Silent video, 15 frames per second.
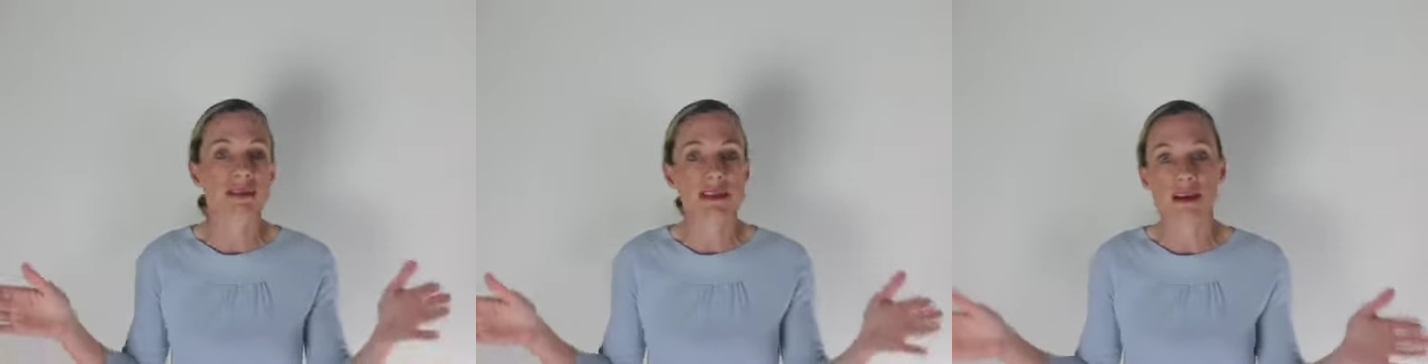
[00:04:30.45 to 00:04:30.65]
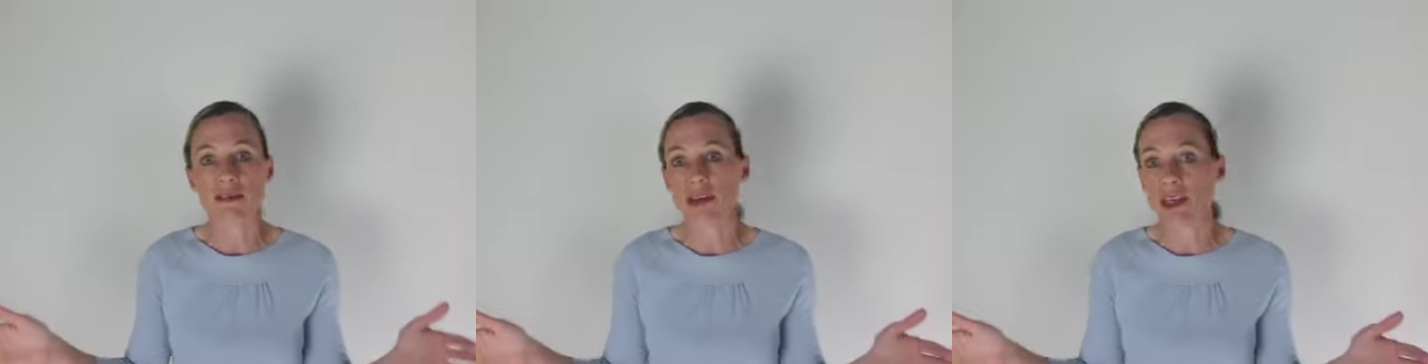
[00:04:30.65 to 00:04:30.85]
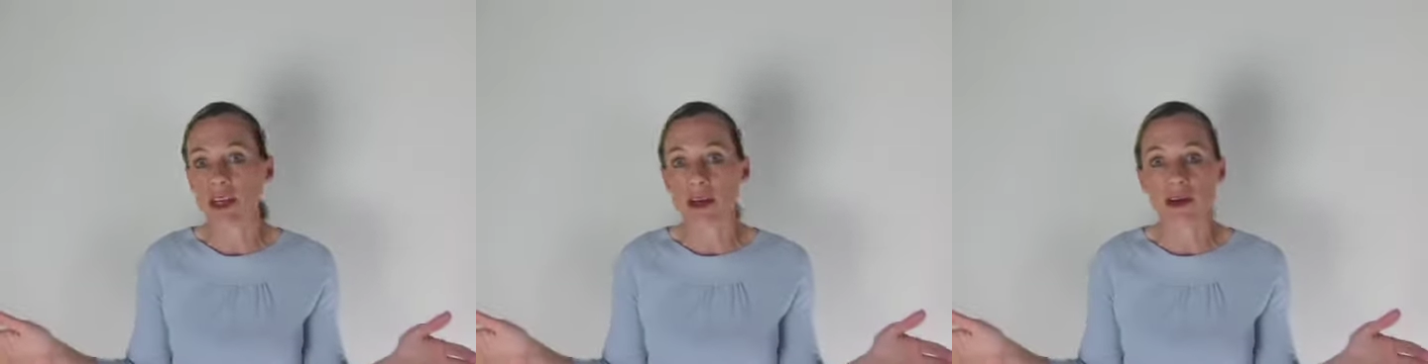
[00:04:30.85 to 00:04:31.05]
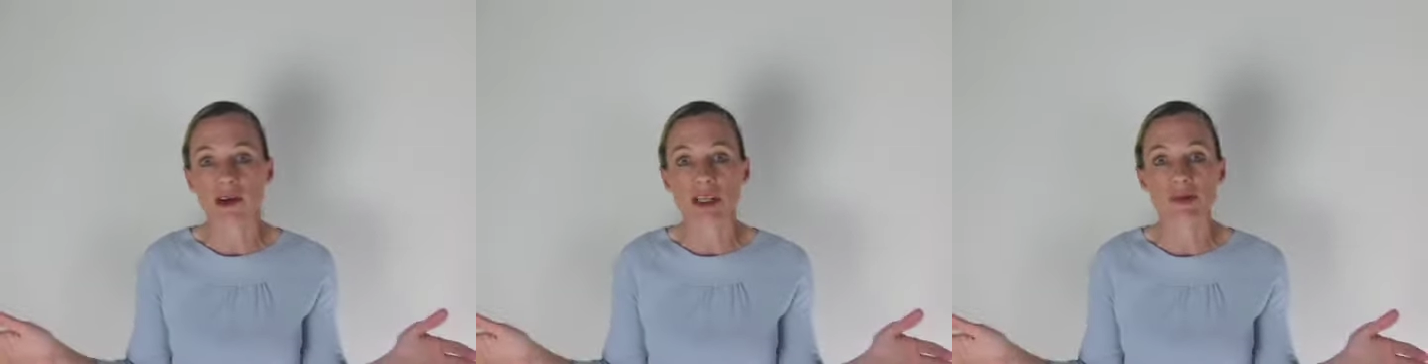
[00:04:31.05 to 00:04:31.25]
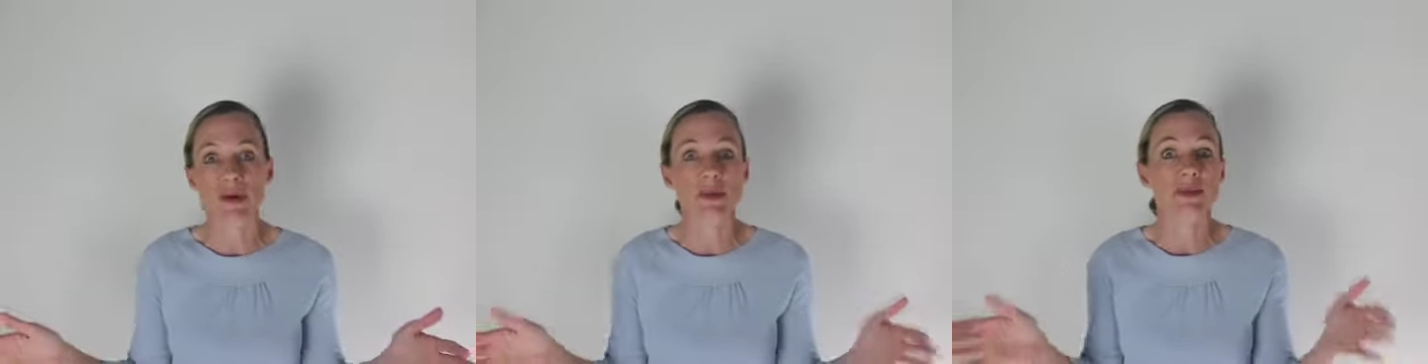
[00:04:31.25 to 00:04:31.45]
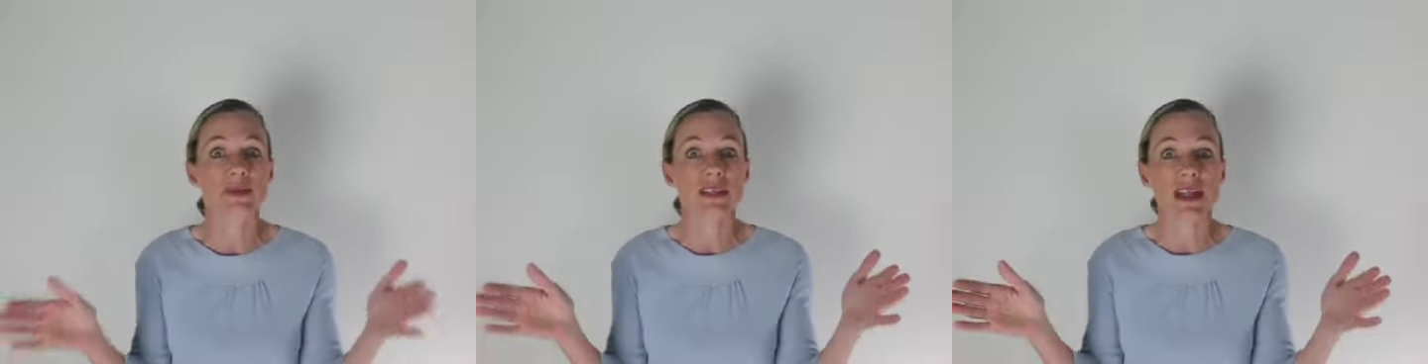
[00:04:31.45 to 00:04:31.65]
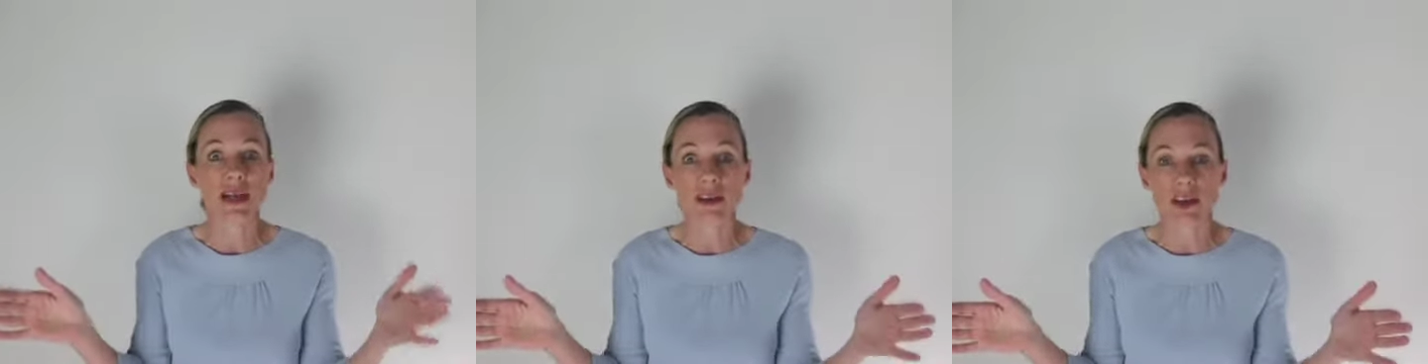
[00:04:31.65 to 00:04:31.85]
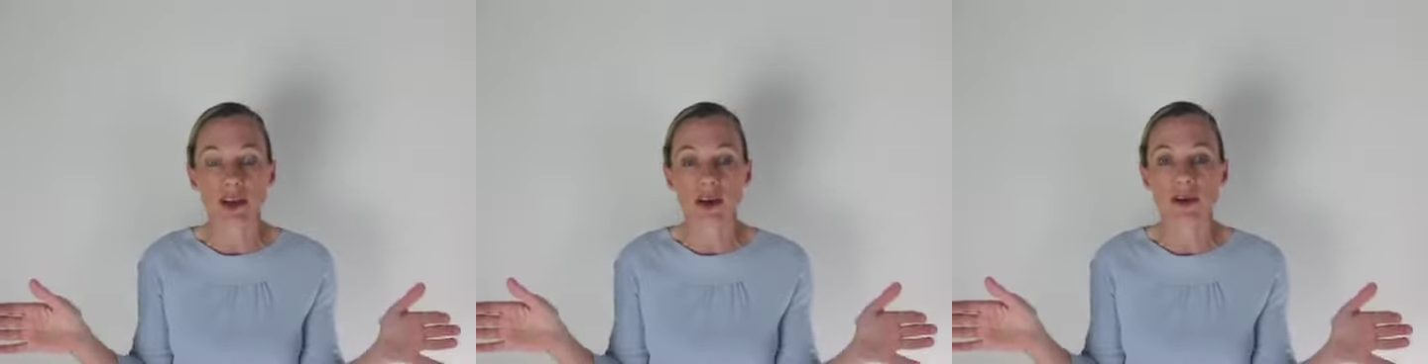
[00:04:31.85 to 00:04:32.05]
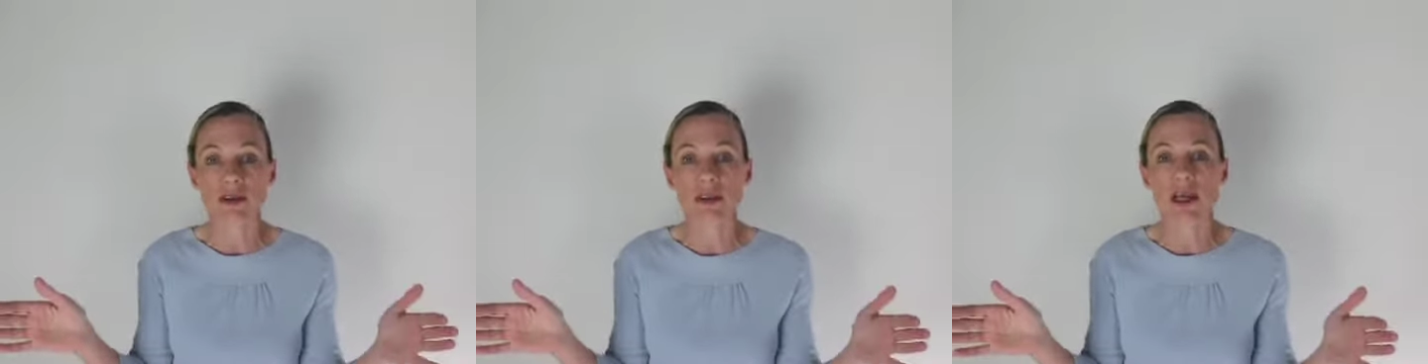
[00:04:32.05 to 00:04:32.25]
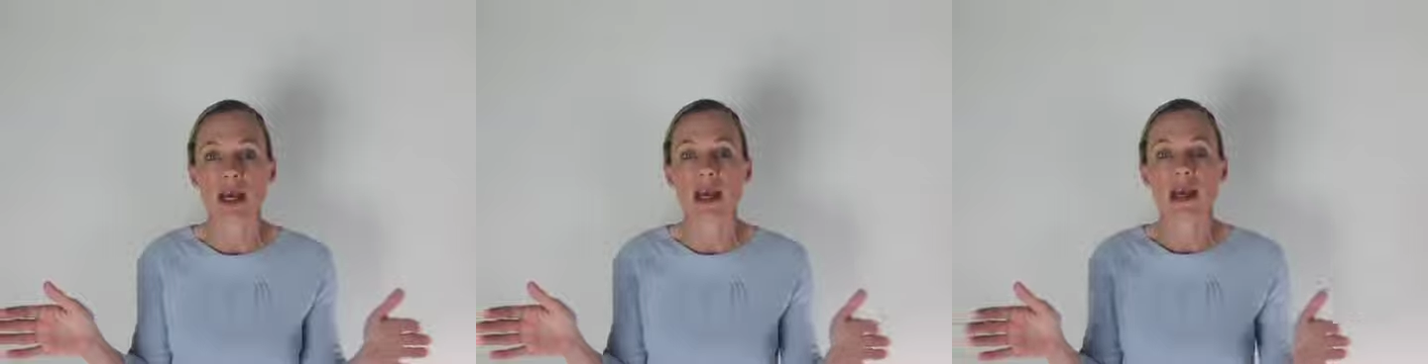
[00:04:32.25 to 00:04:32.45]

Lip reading: 7 years, maybe even 10 years,